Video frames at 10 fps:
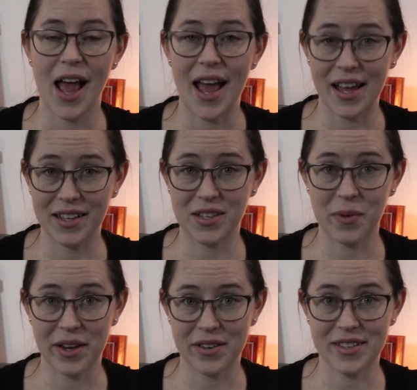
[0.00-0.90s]
and
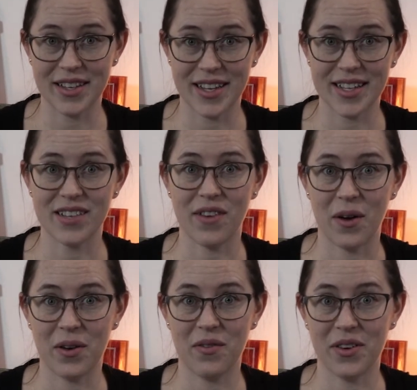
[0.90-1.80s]
sweetener to this, if I
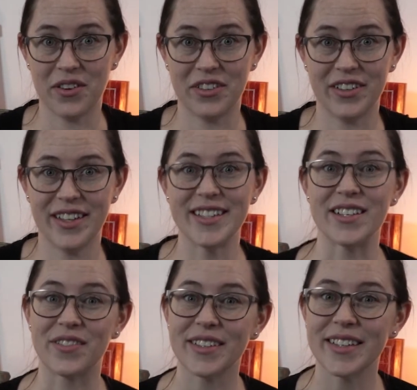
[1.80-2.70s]
would feel
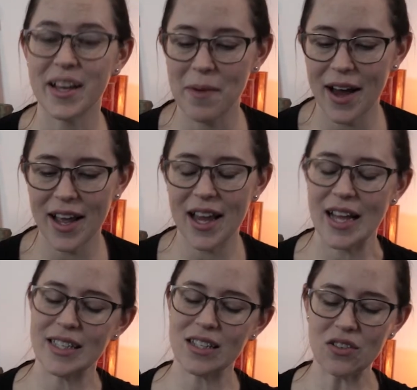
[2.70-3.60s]
differently about it.
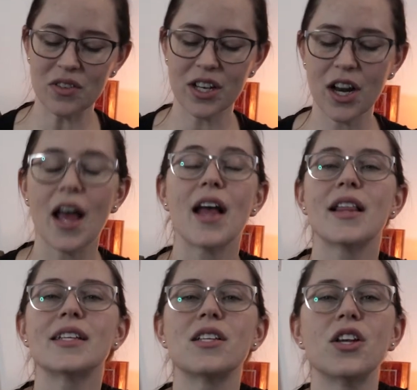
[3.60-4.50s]
It's still really good.
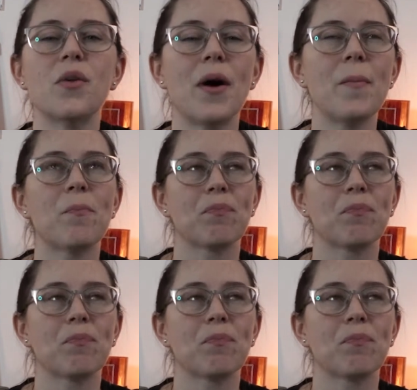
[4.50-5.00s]
This, you know what?